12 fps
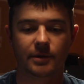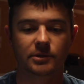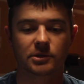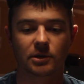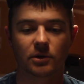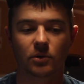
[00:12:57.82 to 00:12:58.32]

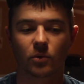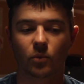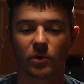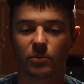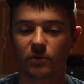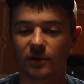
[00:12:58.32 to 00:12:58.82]
So
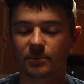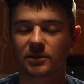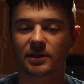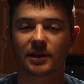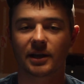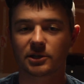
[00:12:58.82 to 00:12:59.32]
we move up
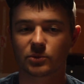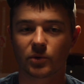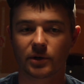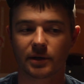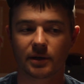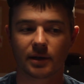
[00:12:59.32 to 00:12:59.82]
to the next
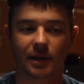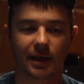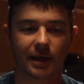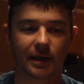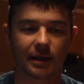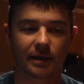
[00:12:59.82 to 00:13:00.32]
one,
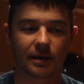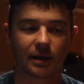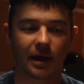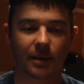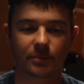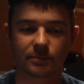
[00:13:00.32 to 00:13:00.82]
and
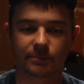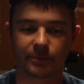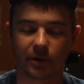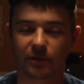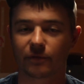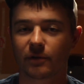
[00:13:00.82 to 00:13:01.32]
I'm
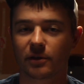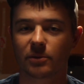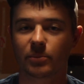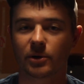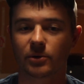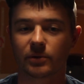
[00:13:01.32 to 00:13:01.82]
on the front
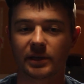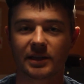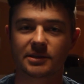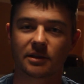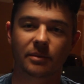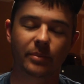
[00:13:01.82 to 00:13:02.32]
of the boat,
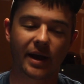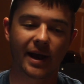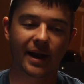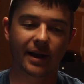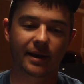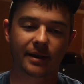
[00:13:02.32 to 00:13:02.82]
he's on the
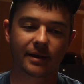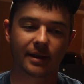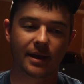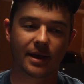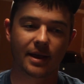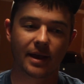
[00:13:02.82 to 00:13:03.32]
back,
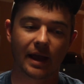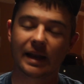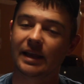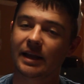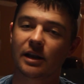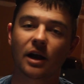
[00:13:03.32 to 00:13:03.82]

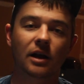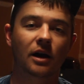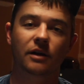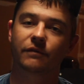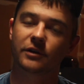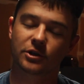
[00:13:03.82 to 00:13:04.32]
and he had not
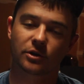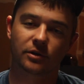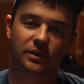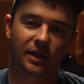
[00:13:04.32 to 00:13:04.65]
caught a fish all